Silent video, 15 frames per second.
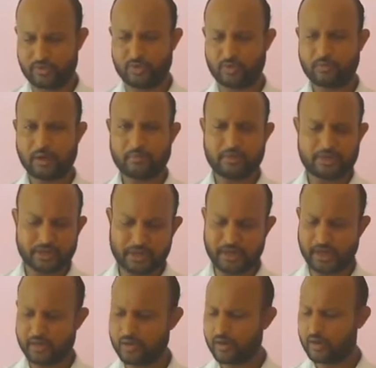You might be
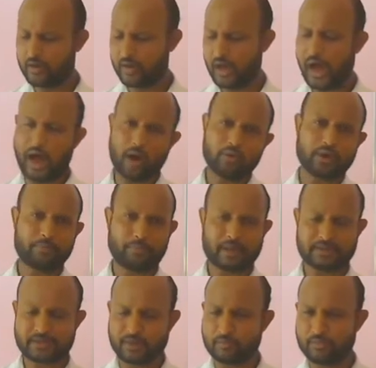thinking how the
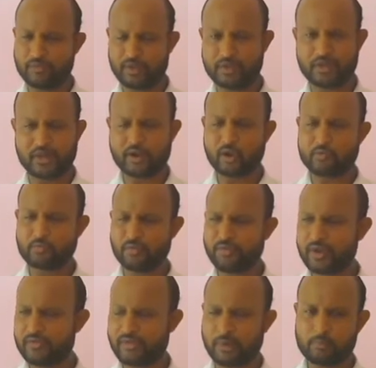plants are moving. They are not
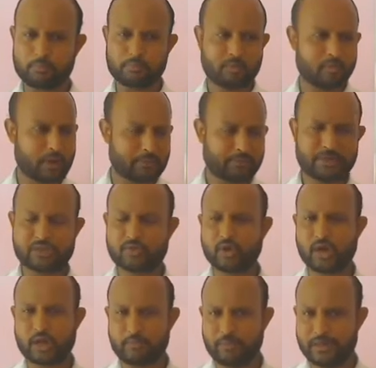moving from one place to
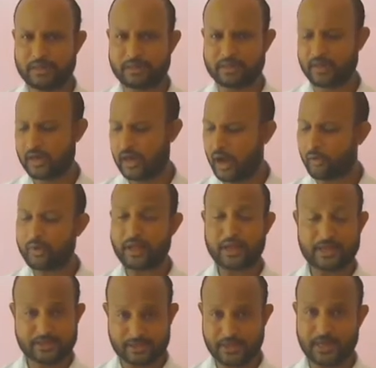other place. How can
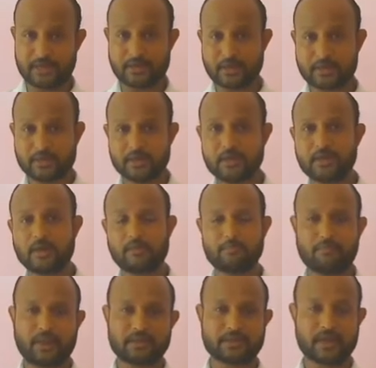I say that
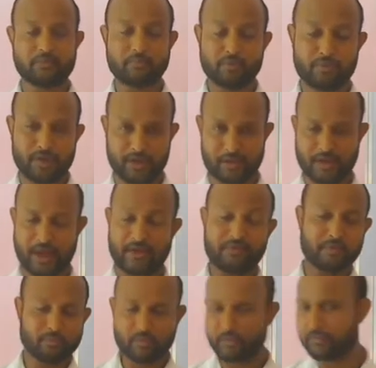plants are moving,
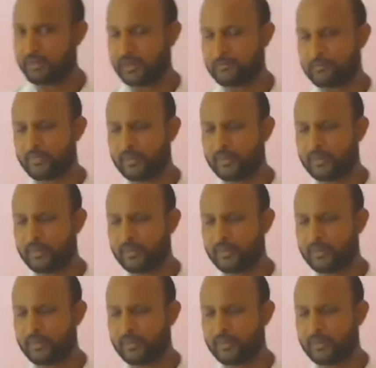having movement?